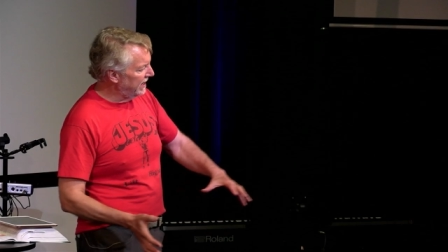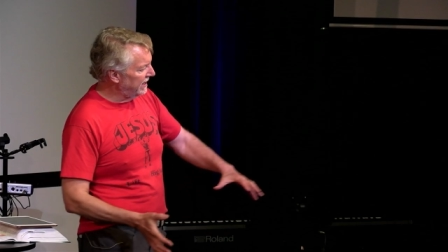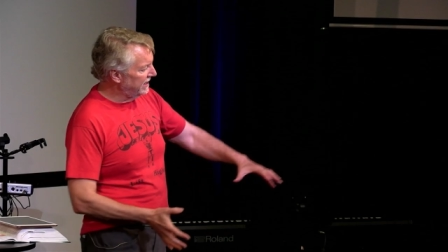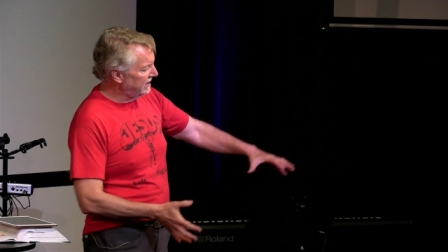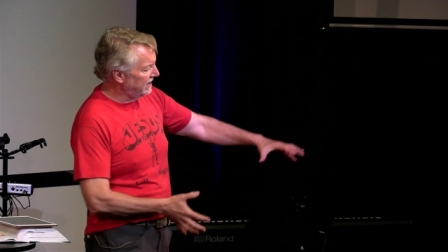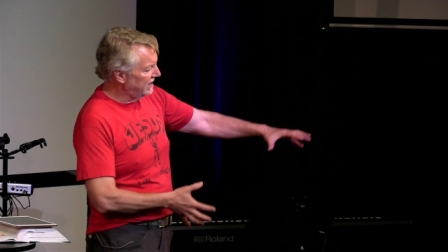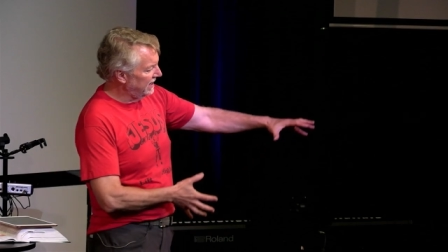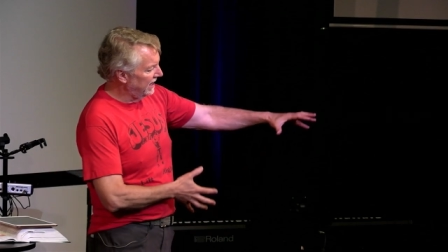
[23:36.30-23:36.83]
it
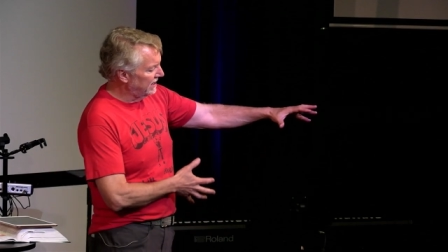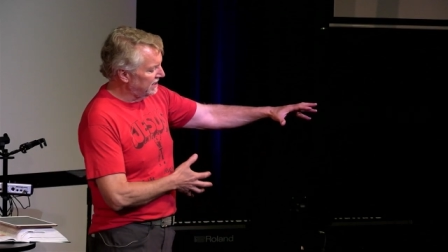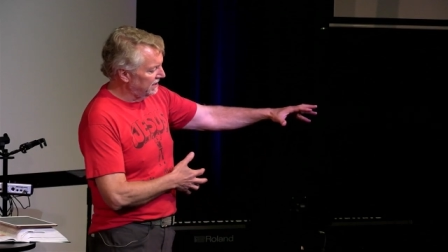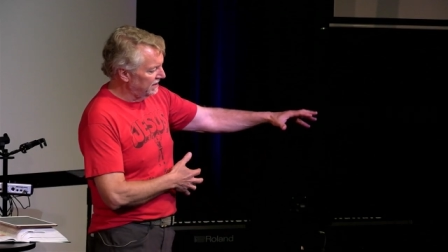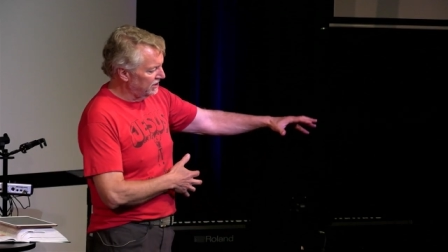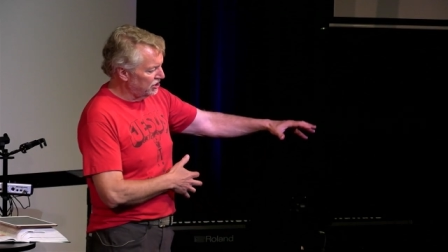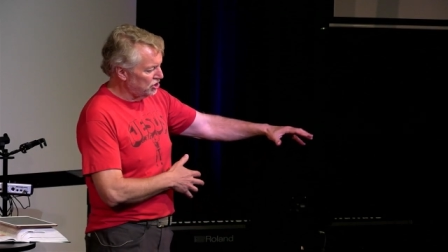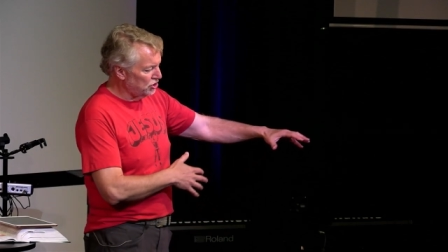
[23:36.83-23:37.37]
in, in, into
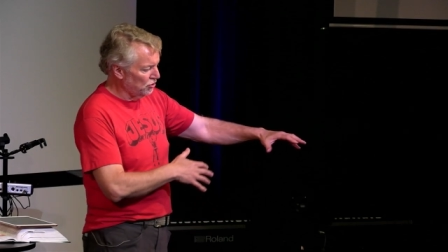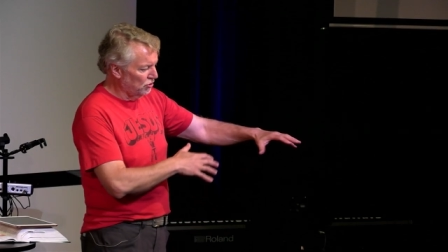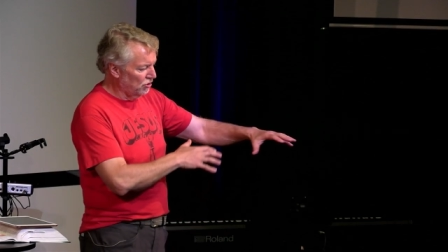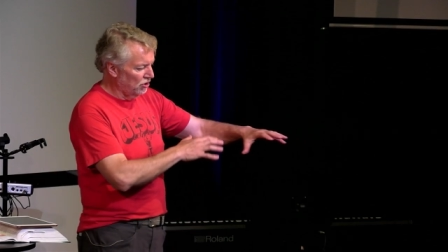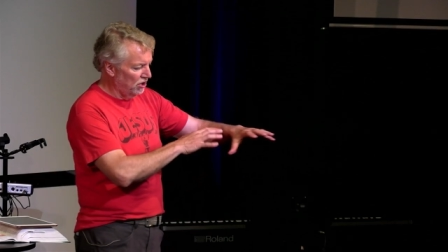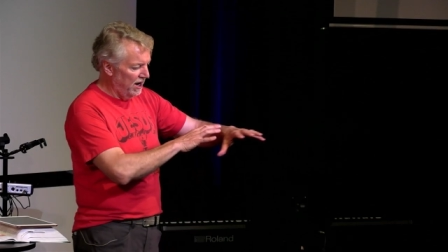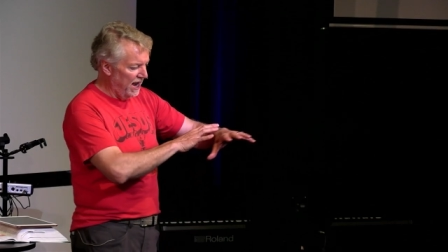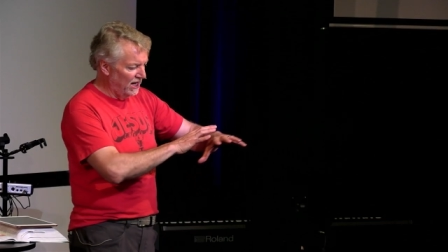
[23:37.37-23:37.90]
the
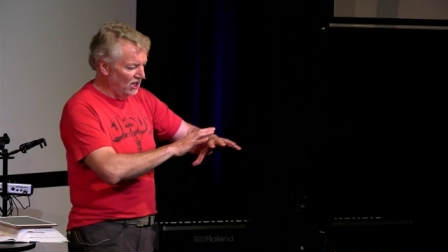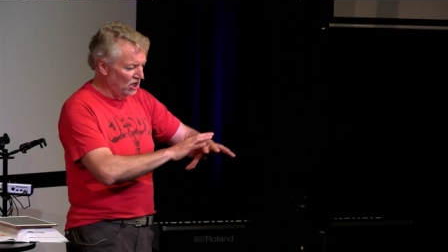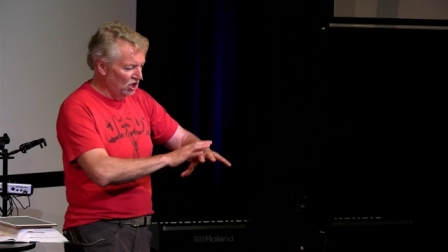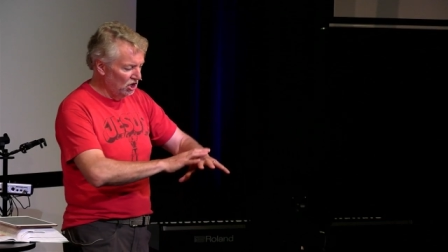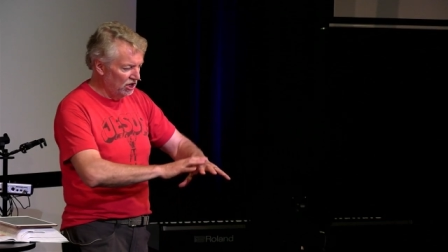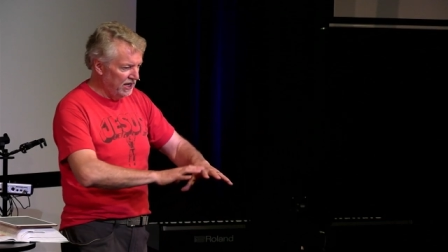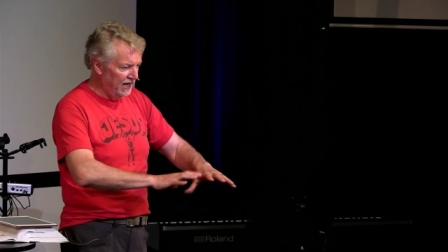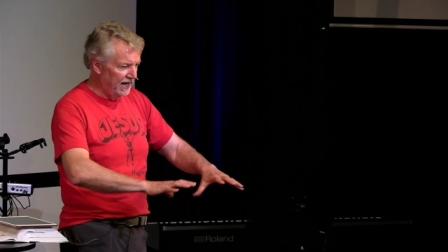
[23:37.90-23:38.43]
shore and
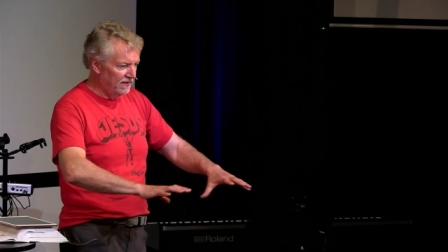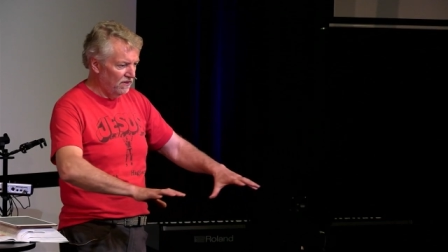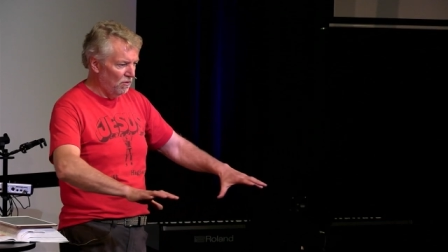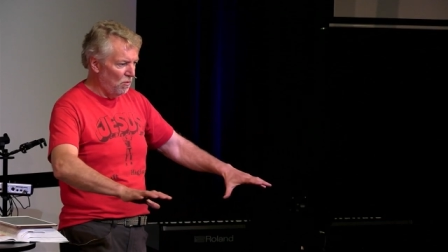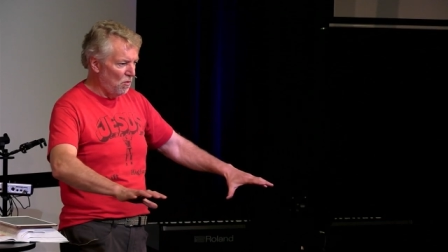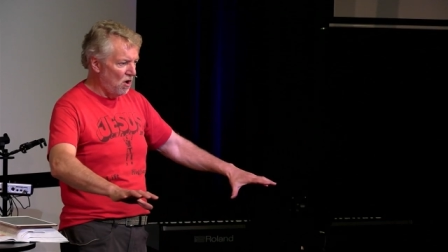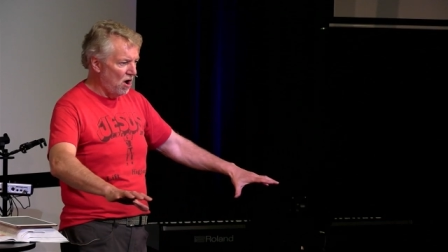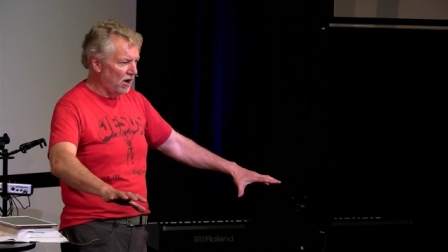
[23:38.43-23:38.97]
looking at the
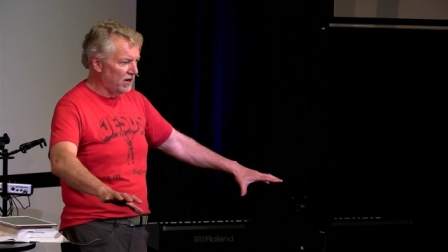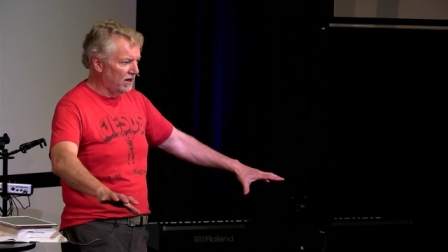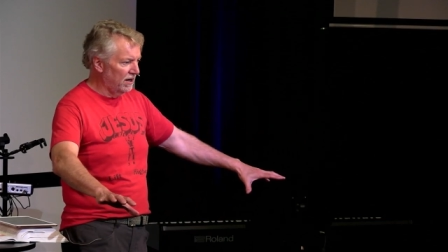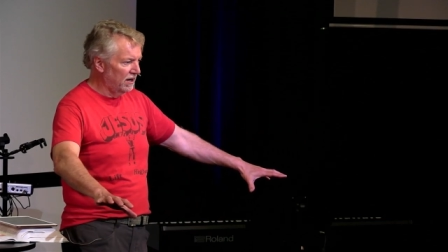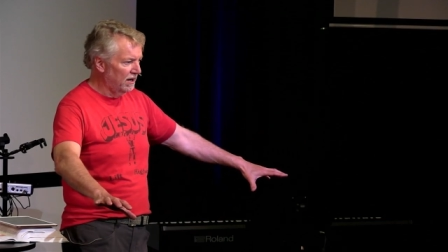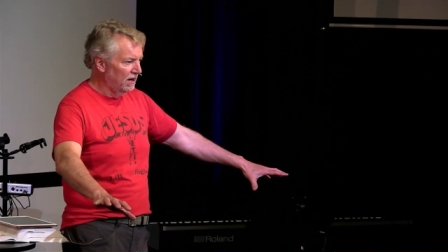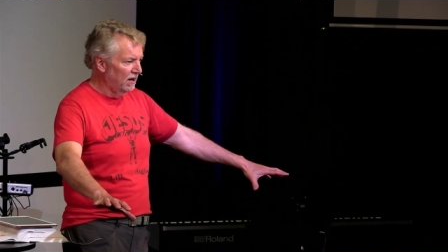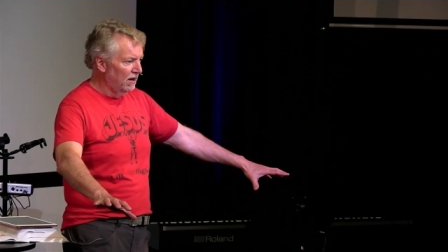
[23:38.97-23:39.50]
water